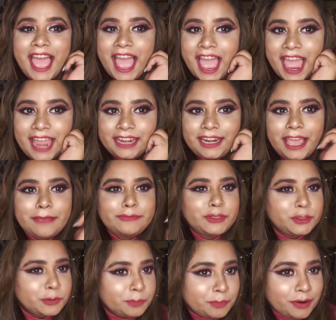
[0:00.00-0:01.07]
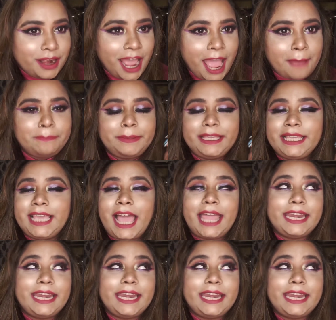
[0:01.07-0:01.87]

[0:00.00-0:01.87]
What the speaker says: and I'm super happy